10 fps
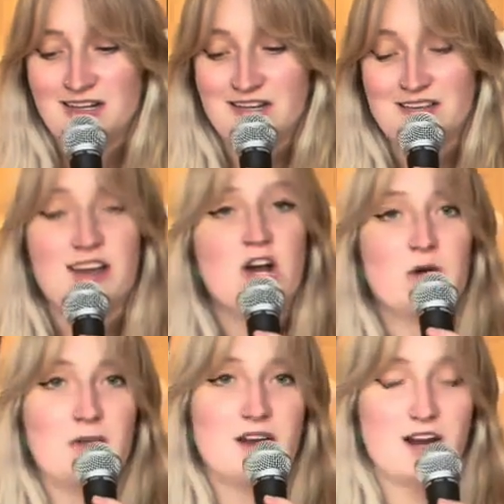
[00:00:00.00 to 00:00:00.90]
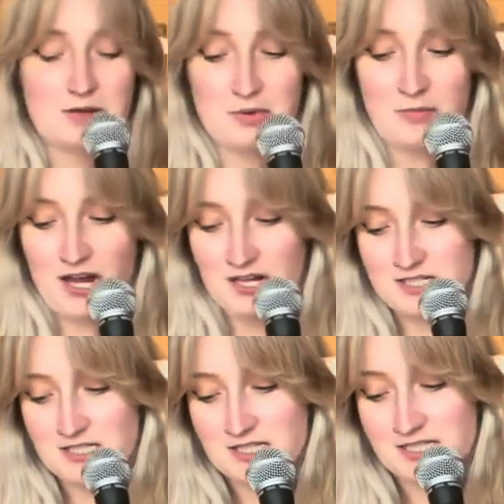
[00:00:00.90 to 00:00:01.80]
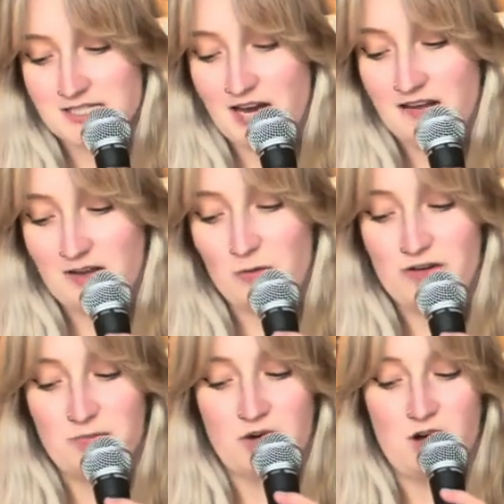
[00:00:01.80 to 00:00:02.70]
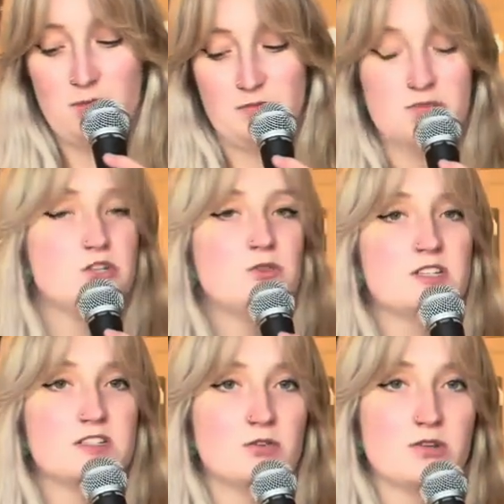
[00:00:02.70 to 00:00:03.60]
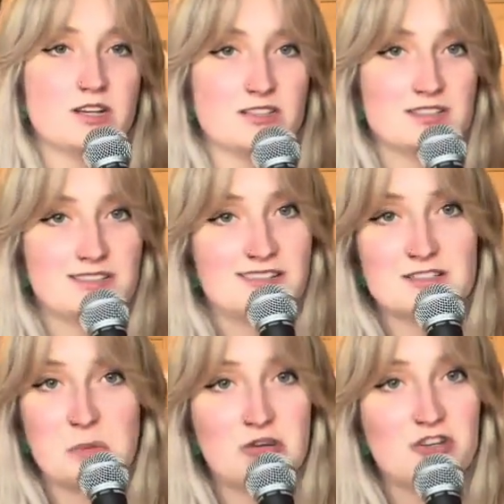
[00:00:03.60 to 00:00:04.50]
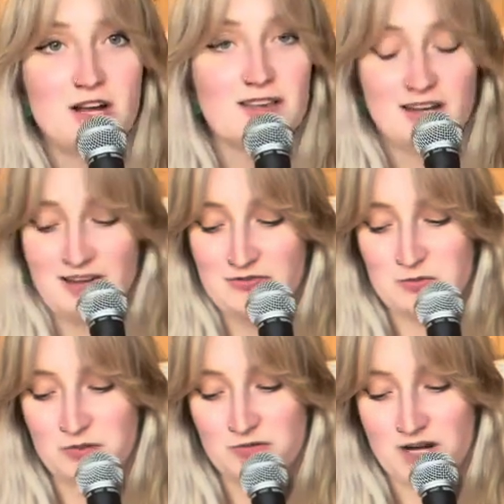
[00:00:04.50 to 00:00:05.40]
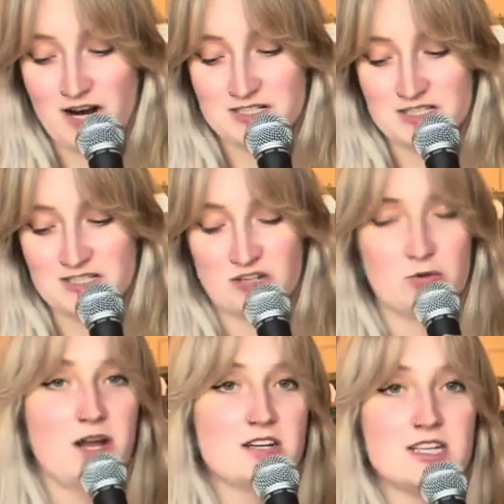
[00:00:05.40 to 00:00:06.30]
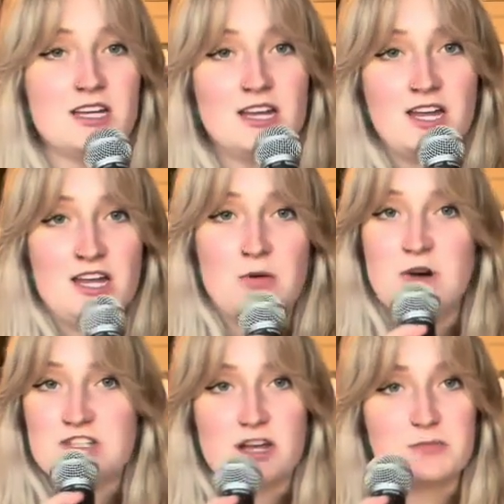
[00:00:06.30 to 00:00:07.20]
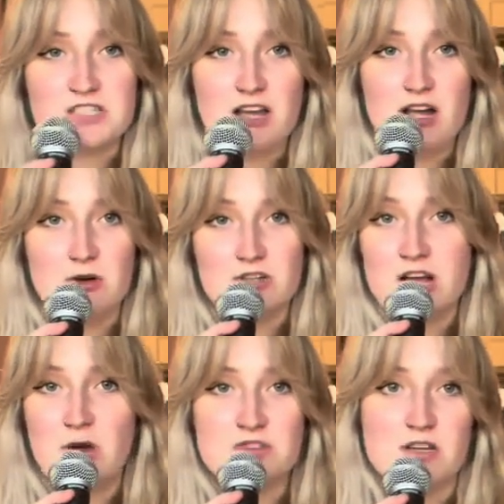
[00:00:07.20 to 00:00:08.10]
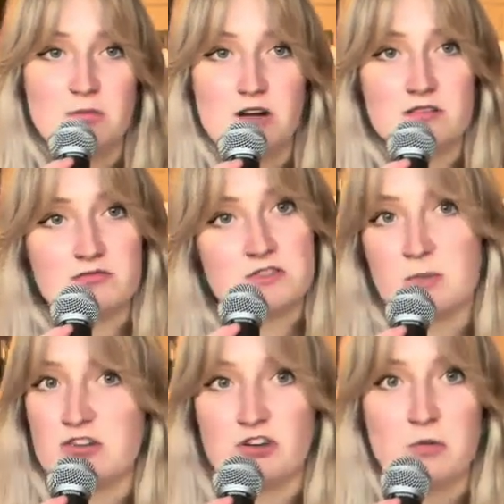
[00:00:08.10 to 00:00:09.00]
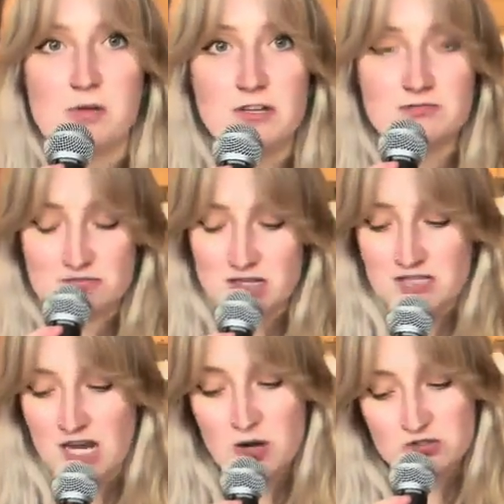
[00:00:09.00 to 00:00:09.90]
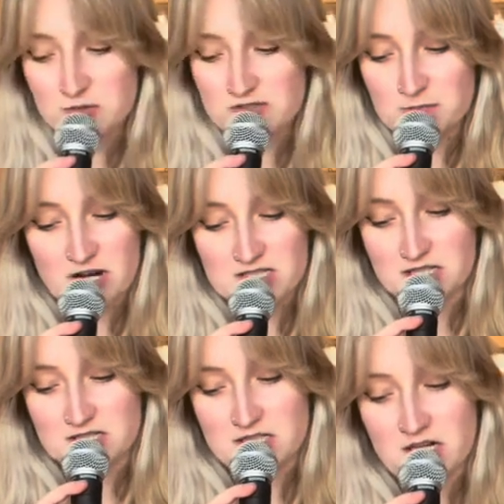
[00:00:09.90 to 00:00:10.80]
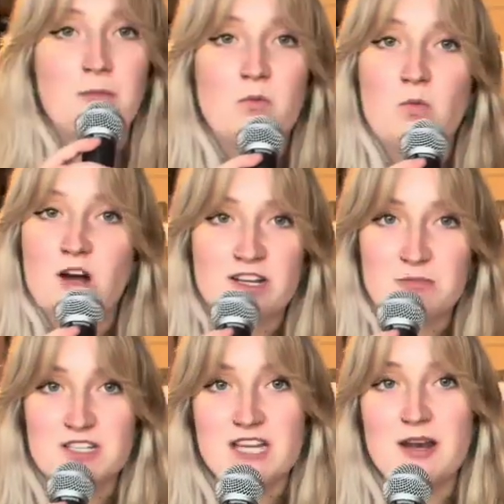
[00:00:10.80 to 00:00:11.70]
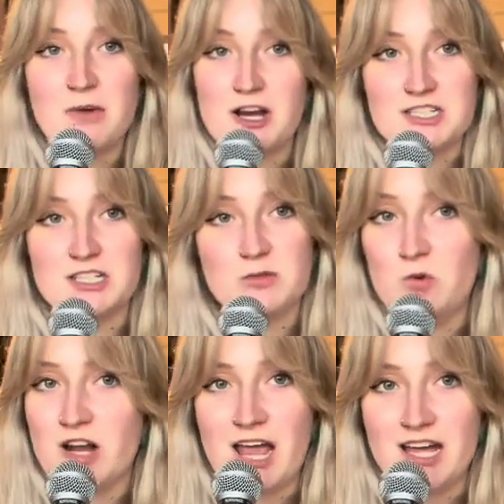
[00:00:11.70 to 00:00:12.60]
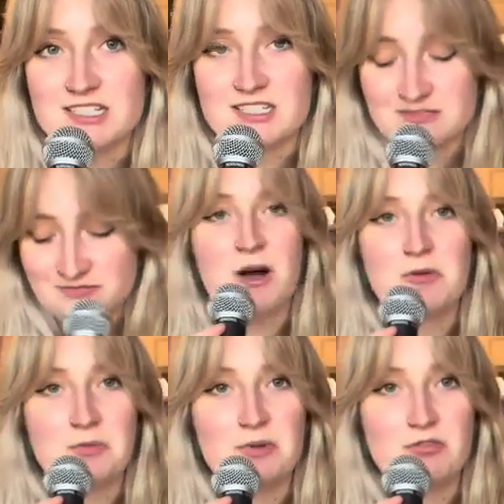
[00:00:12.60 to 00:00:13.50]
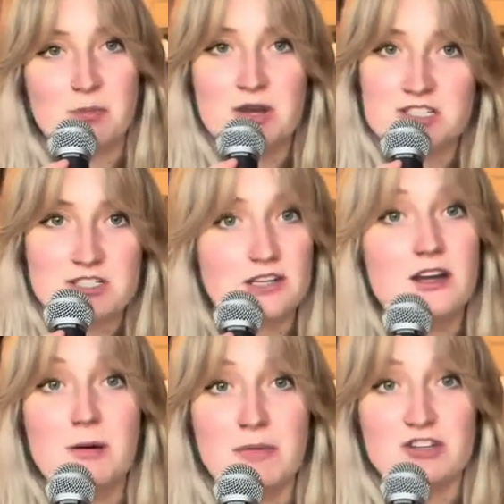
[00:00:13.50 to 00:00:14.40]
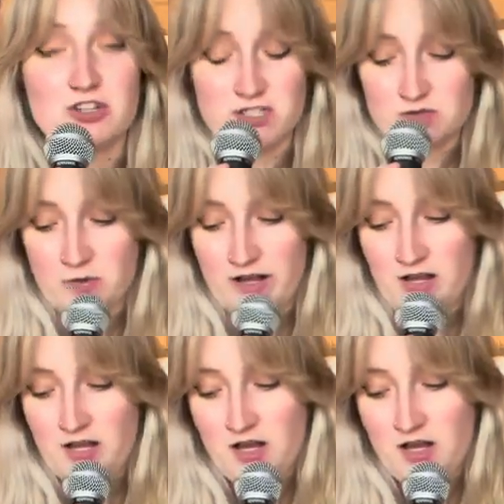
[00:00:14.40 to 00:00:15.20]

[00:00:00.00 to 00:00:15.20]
There could be an argument made to say that we've become too censorious, especially on the left, with regards to sexuality. What type is allowed, how someone, especially a woman, is allowed to express it, what can be celebrated and what can't. I would be remiss to not mention as well